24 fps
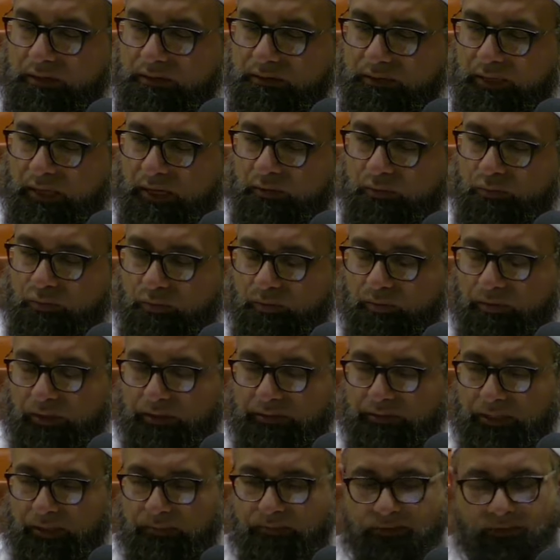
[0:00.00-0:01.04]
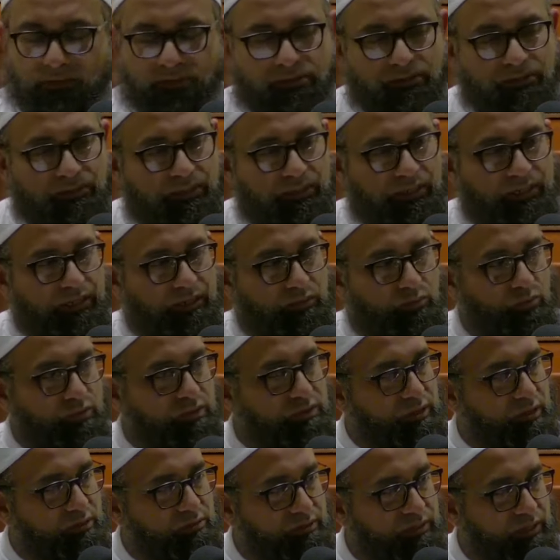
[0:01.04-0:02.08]
they attempted to eat
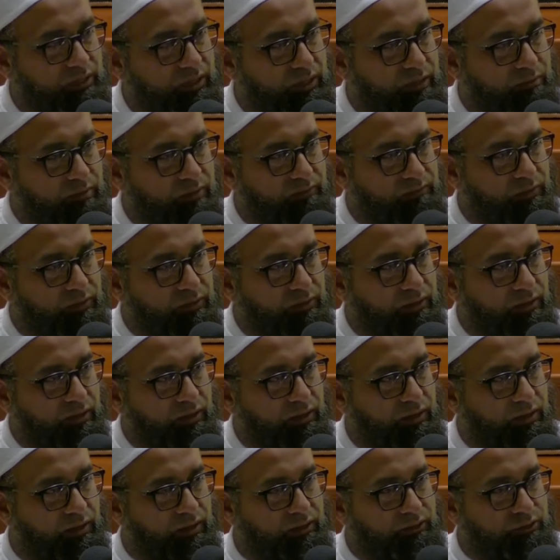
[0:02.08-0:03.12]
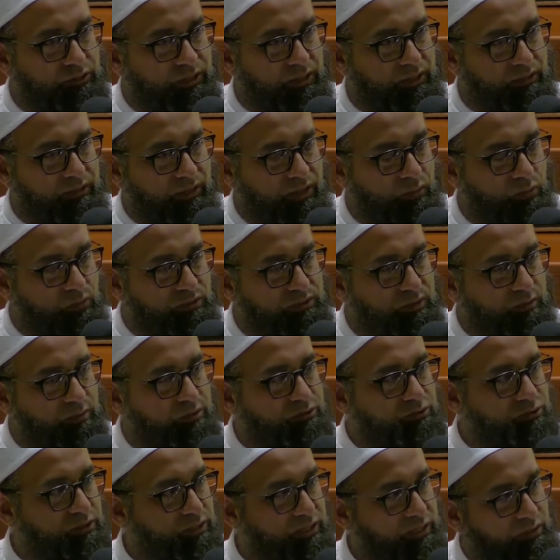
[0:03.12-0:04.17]
without the name of Allah, and shaitan was
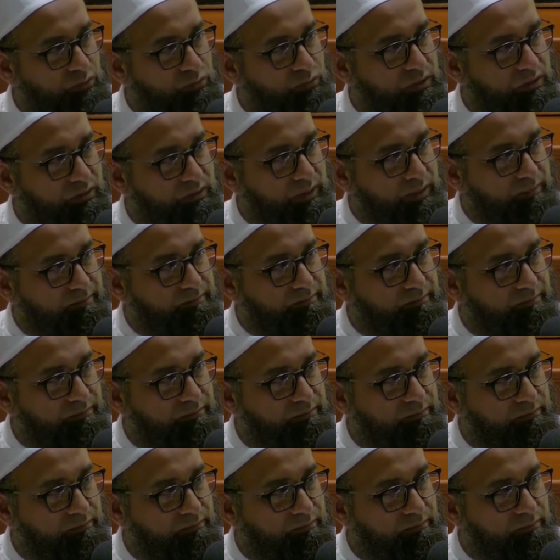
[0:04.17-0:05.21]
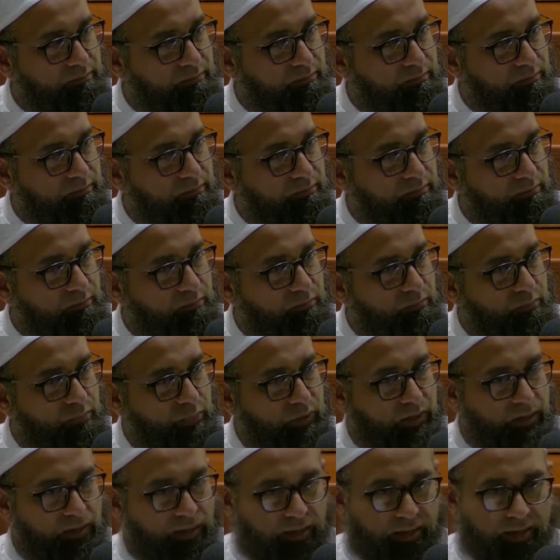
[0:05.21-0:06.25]
about to eat with them.
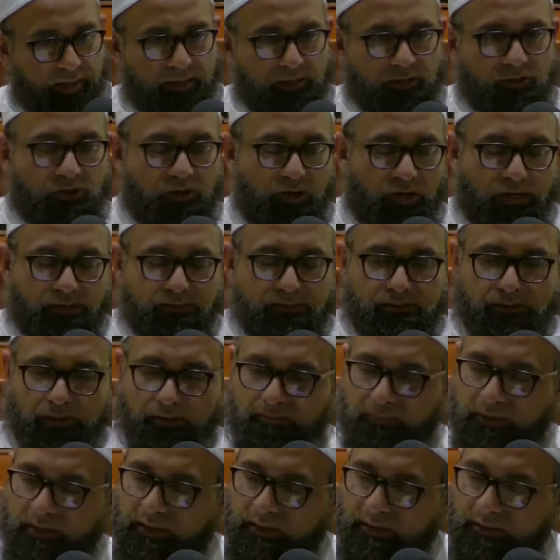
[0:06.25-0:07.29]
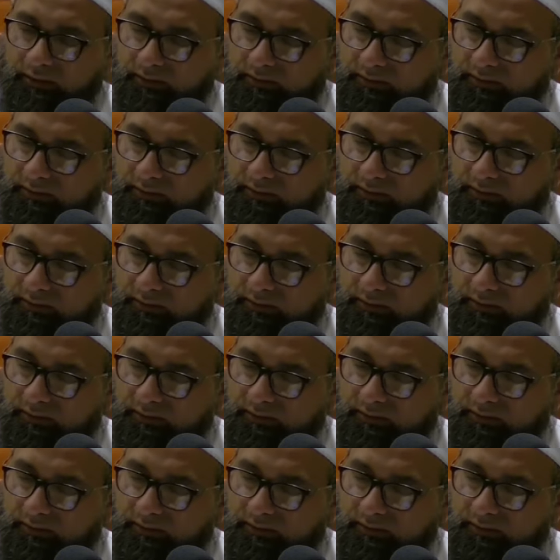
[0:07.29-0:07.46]
But I caught them, and